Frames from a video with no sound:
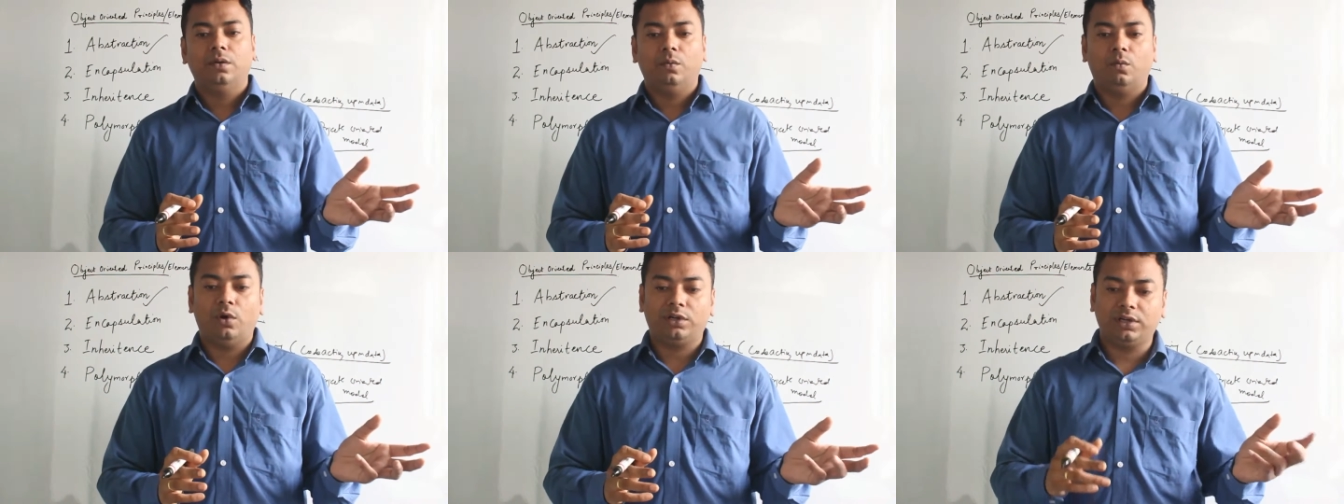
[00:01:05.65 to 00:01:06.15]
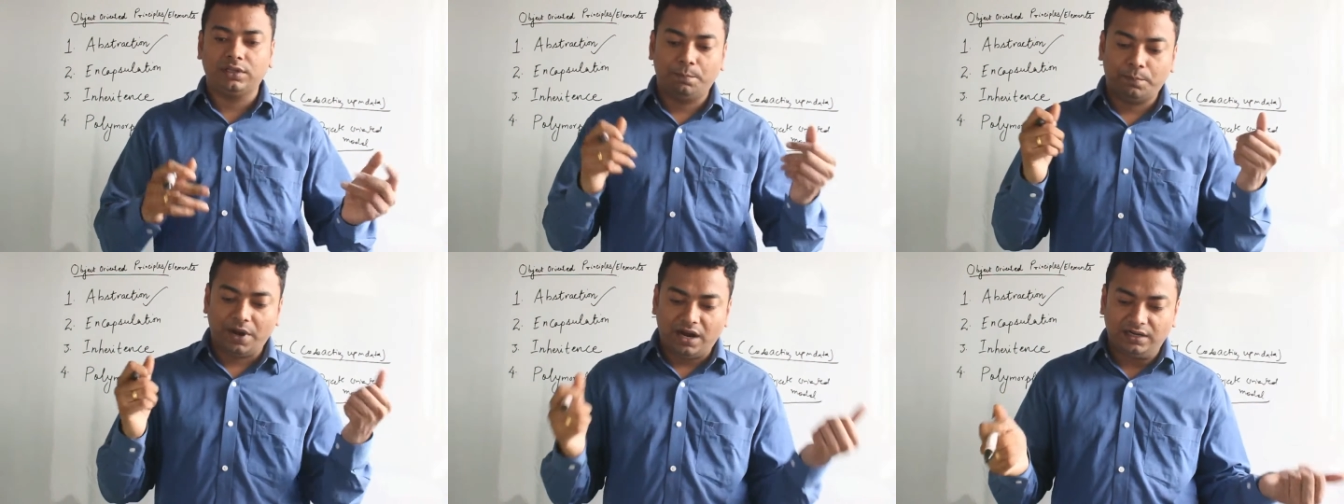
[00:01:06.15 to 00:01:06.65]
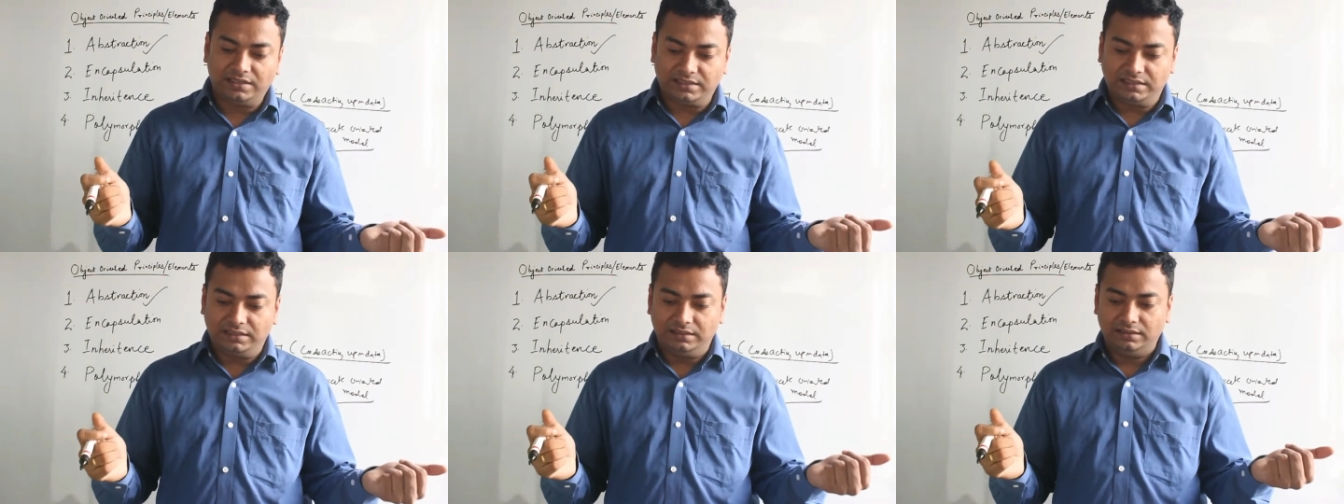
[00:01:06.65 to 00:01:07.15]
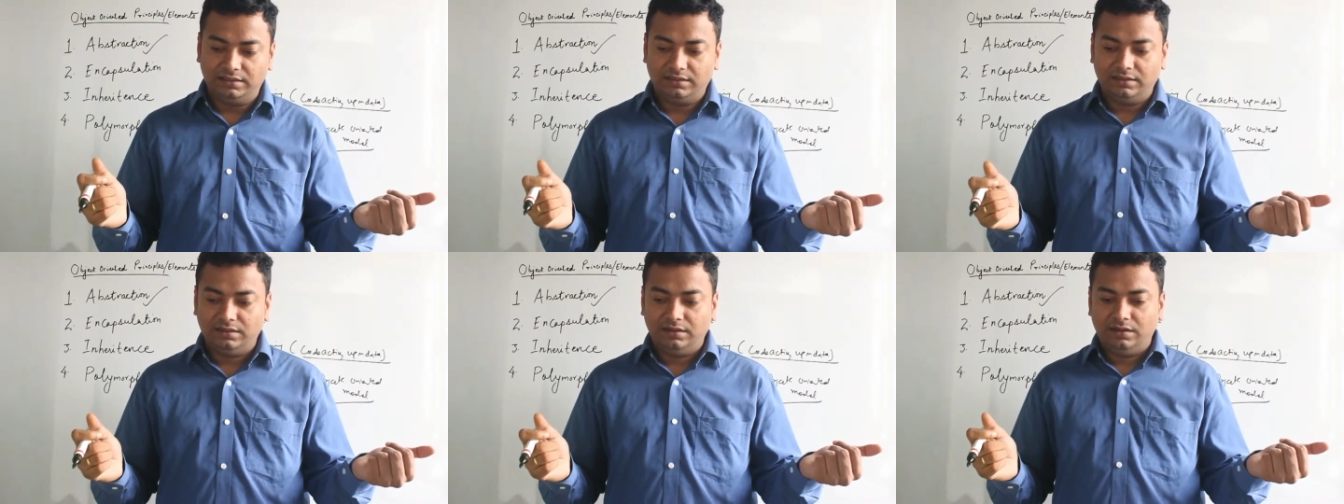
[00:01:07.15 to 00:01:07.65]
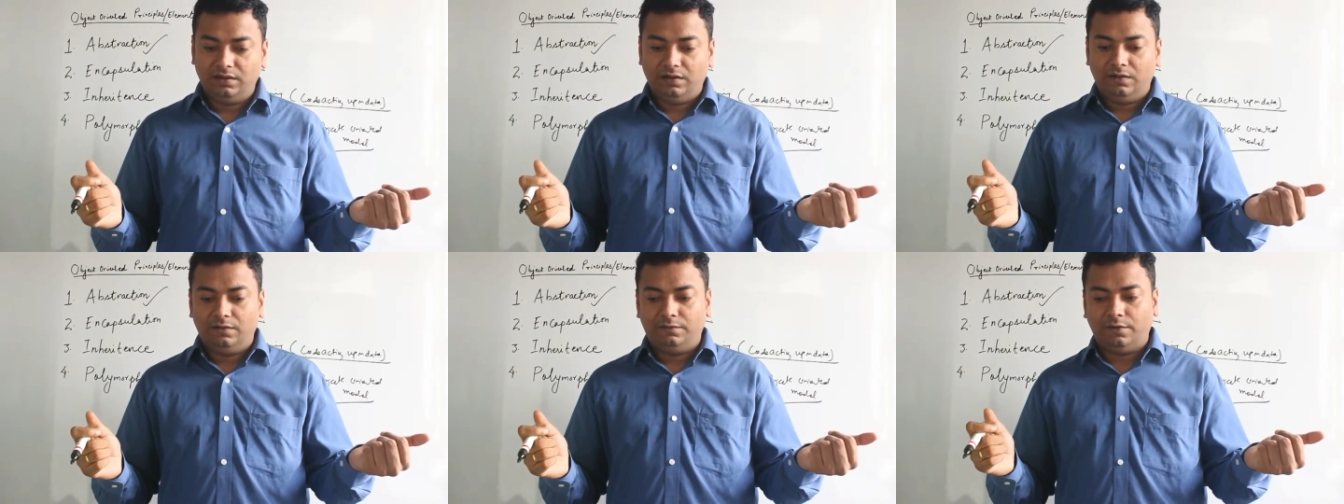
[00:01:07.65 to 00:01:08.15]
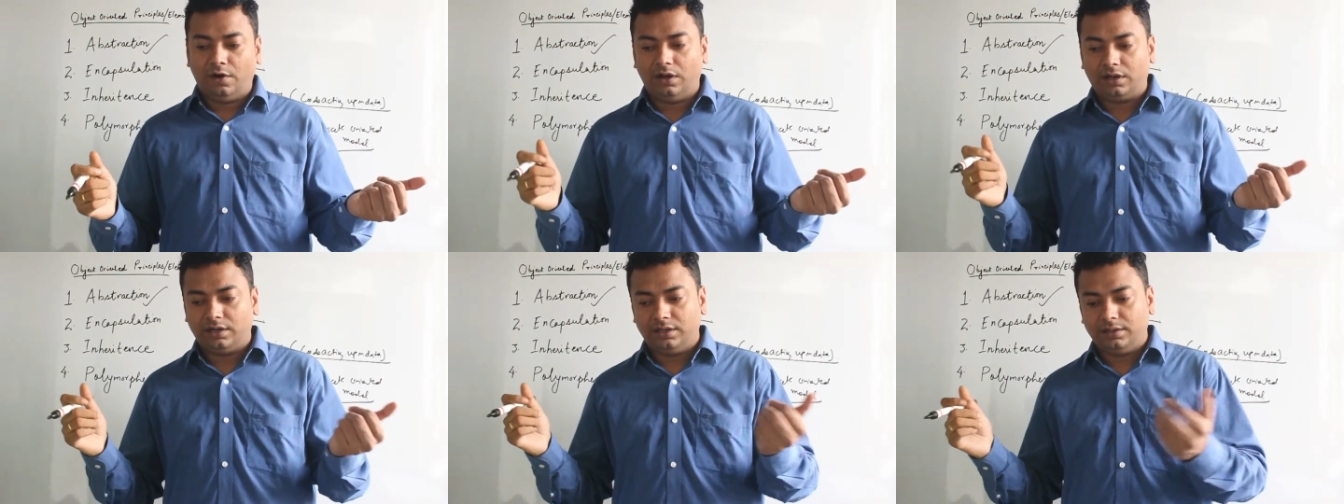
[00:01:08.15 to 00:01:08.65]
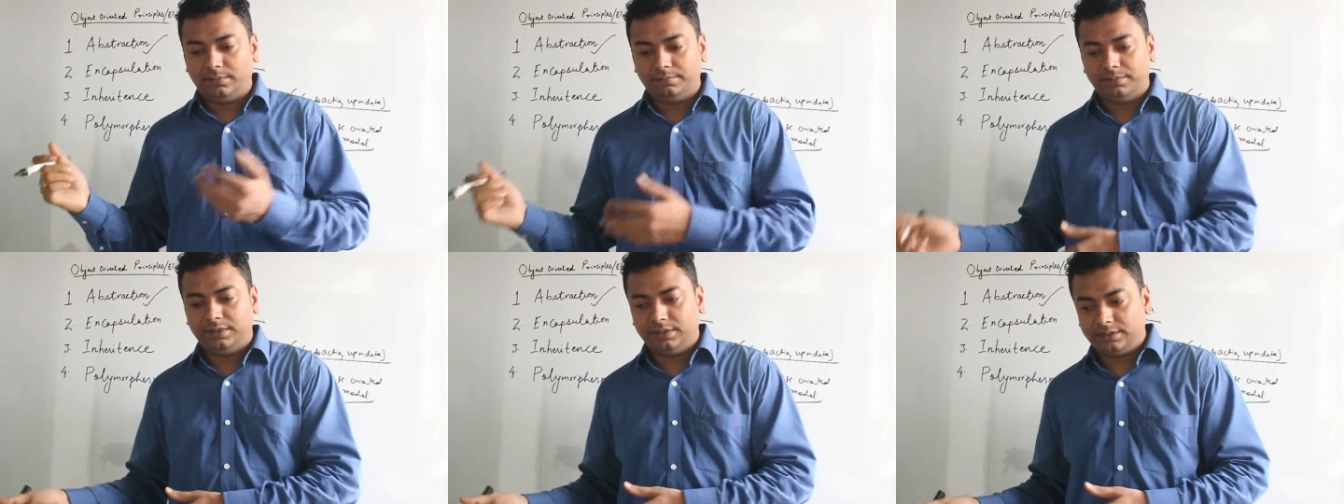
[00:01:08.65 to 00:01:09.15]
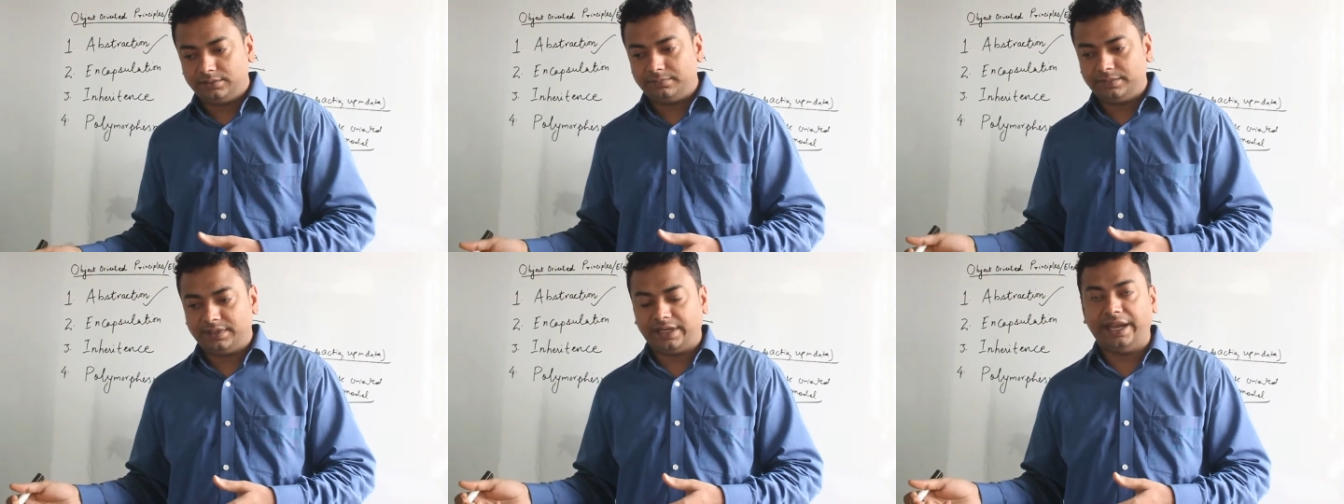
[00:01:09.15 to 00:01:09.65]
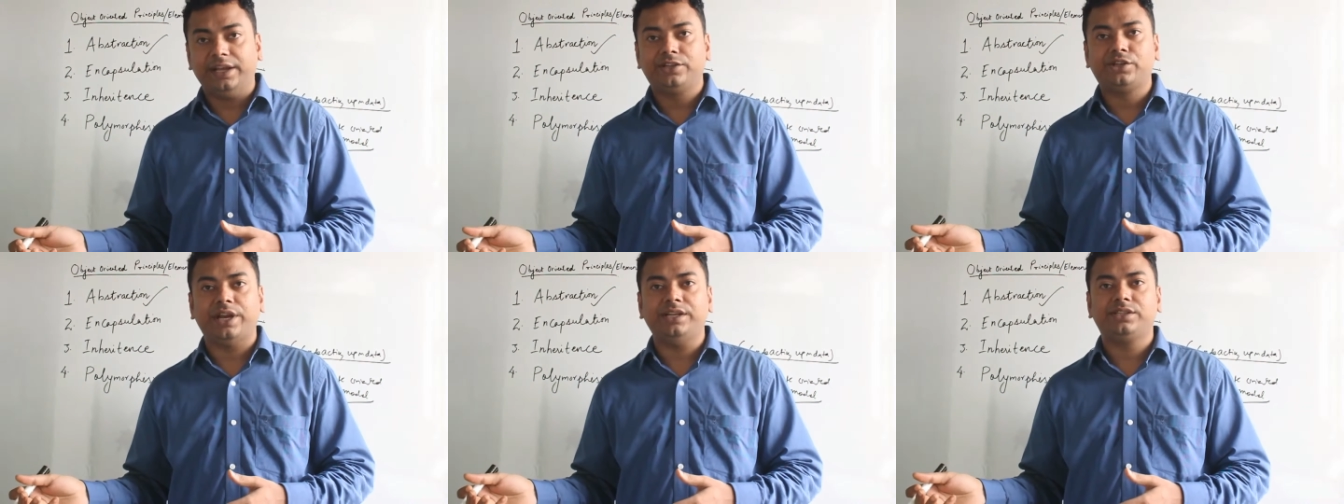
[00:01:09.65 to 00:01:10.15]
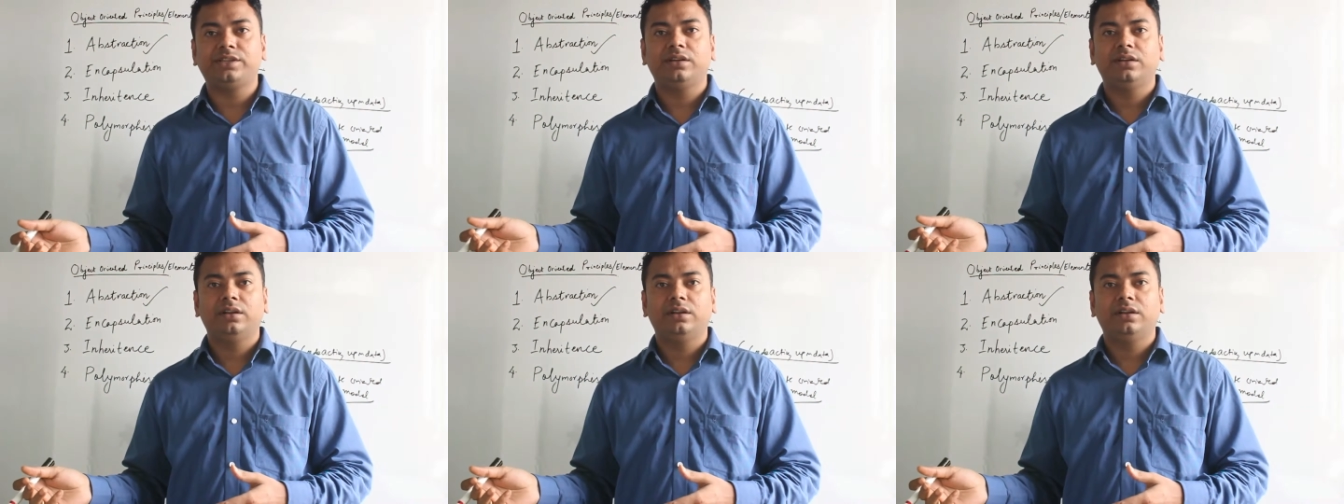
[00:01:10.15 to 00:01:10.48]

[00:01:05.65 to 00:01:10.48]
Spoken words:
what are the parts for gear change.